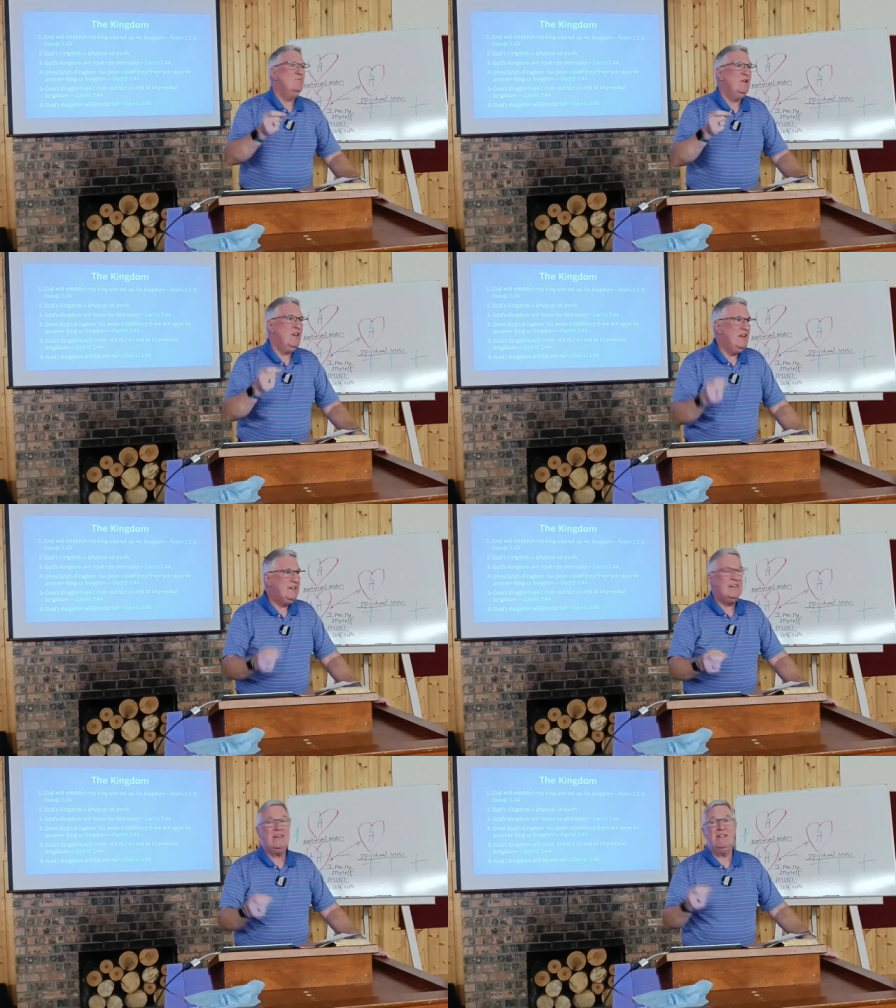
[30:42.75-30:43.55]

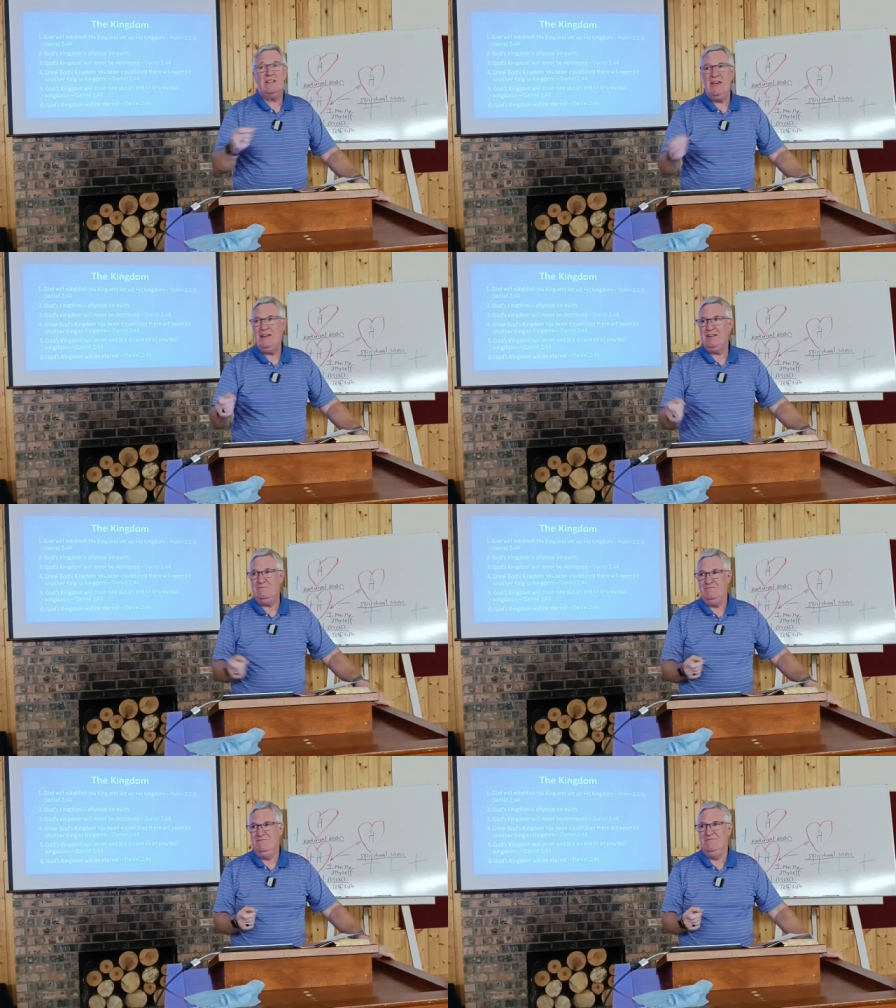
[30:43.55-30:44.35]
political
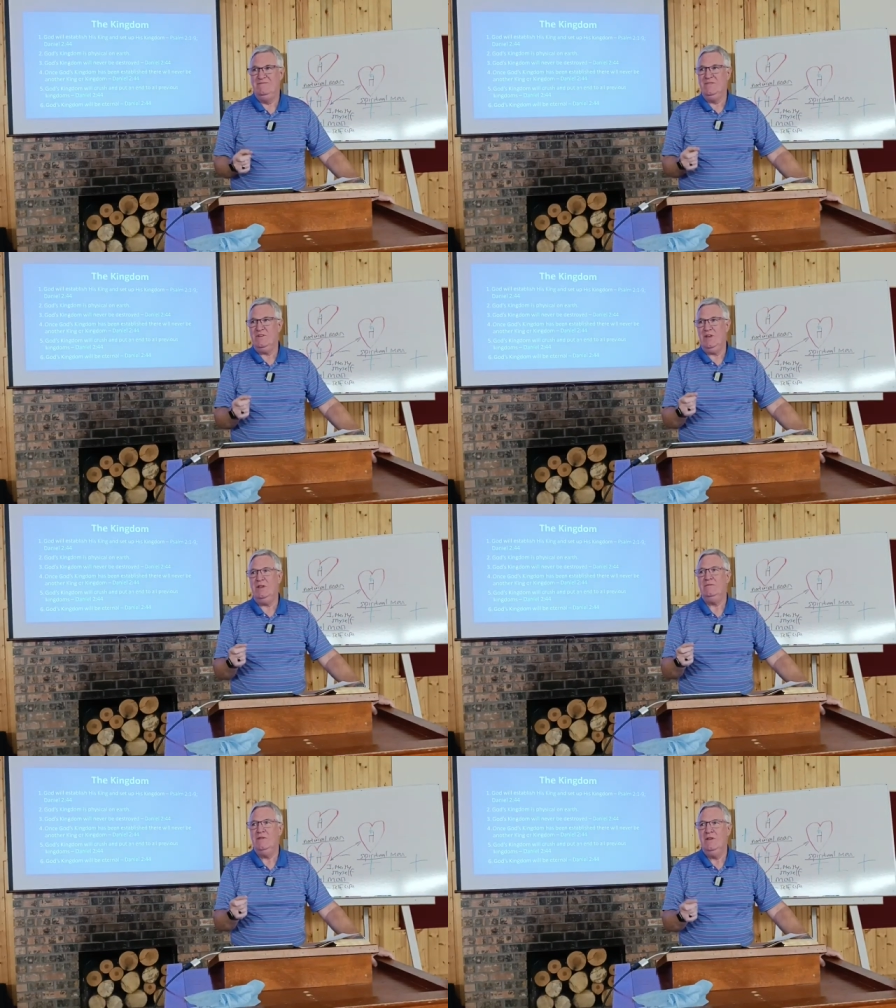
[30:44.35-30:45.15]
kingdom.
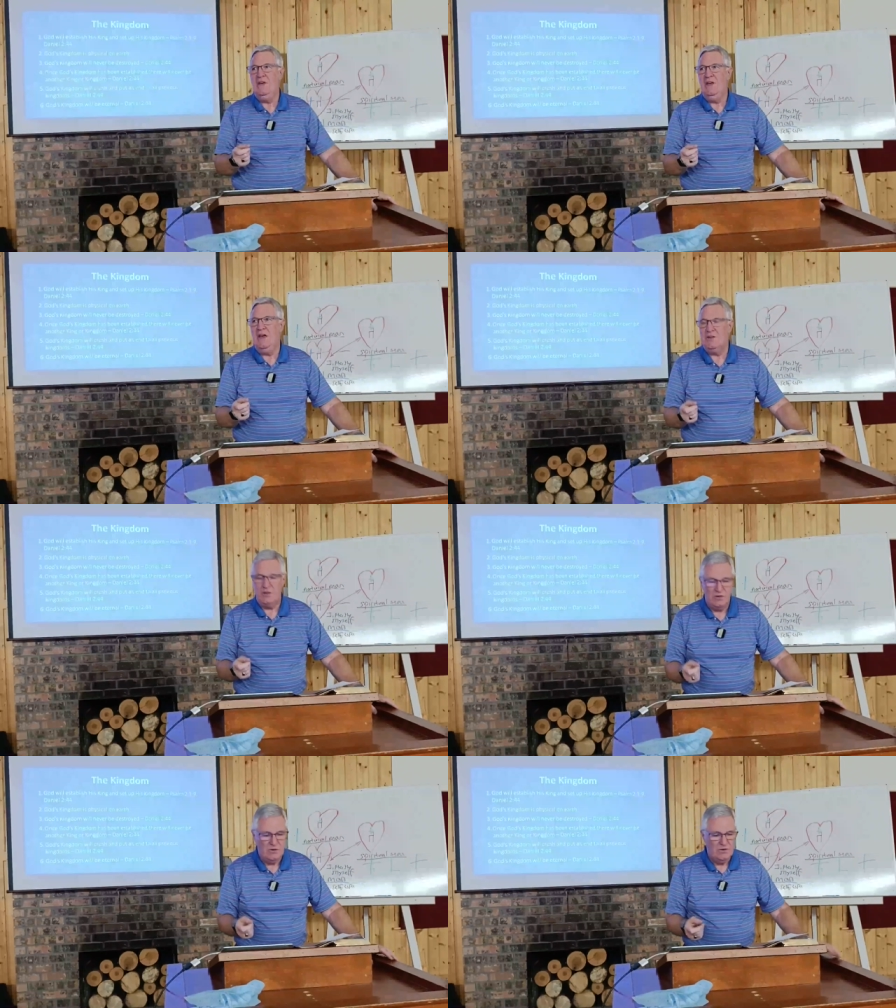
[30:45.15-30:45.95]
And
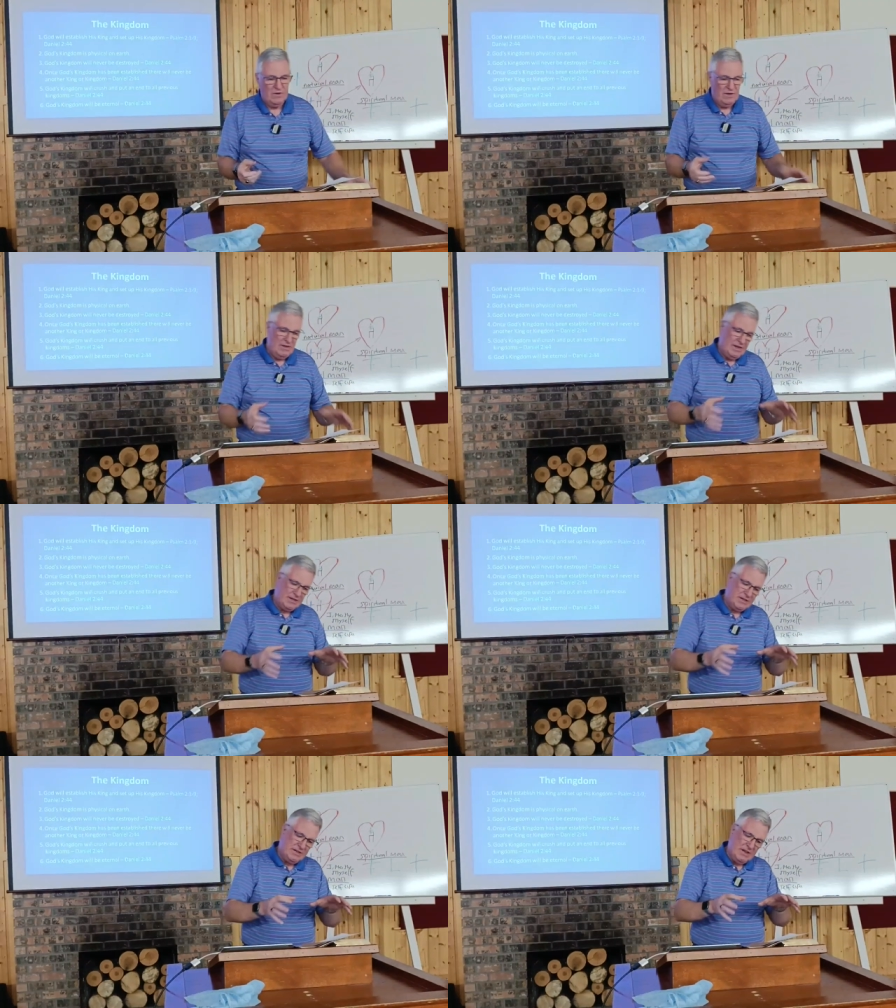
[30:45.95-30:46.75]
so,
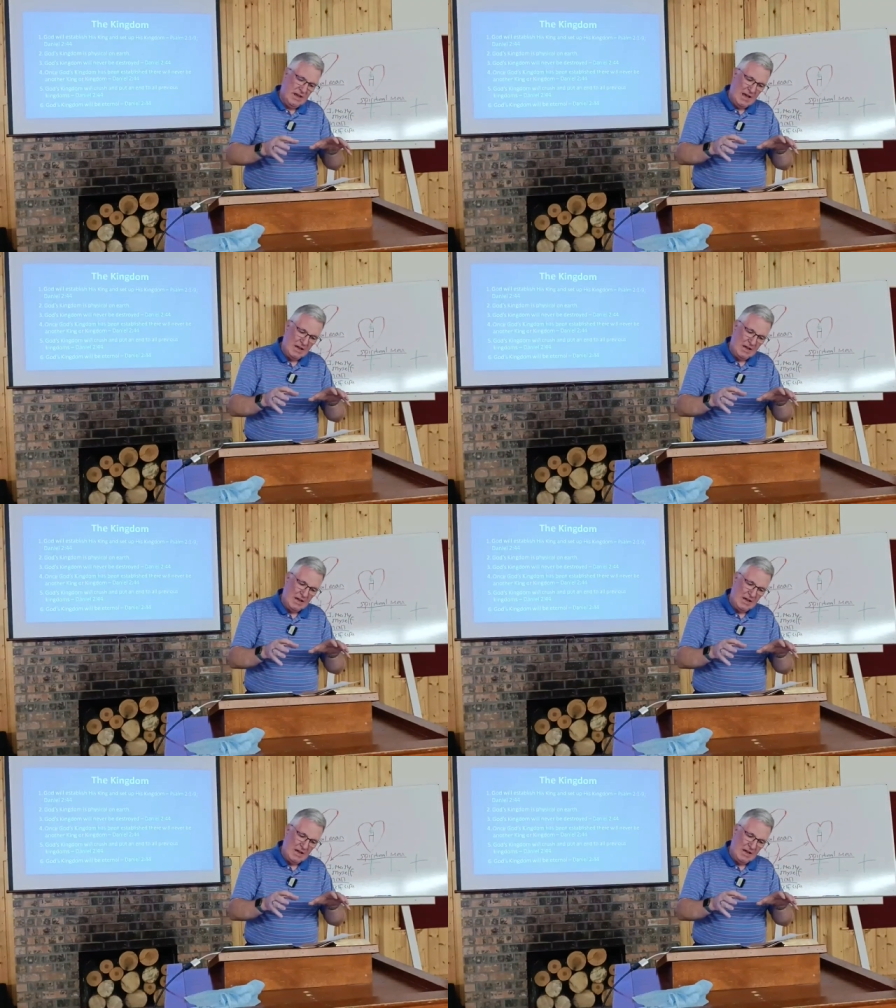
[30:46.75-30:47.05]
this